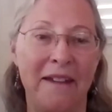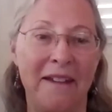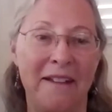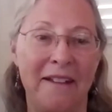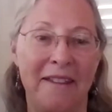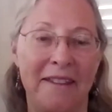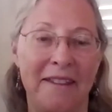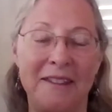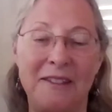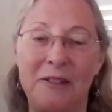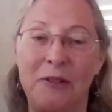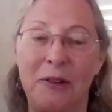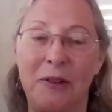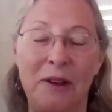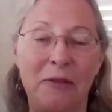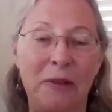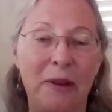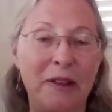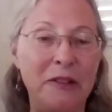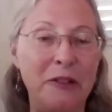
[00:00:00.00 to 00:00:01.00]
That's a
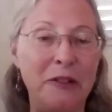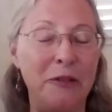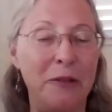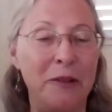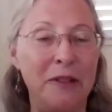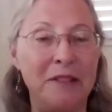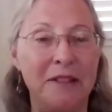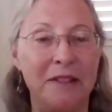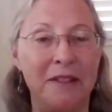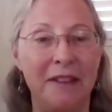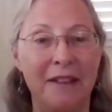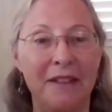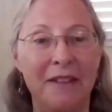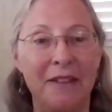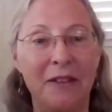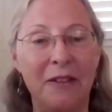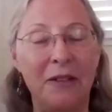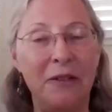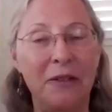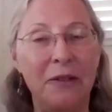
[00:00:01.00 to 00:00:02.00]
great question, Kristan. Thank
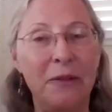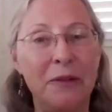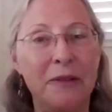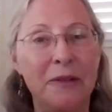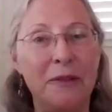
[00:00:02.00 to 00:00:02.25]
you.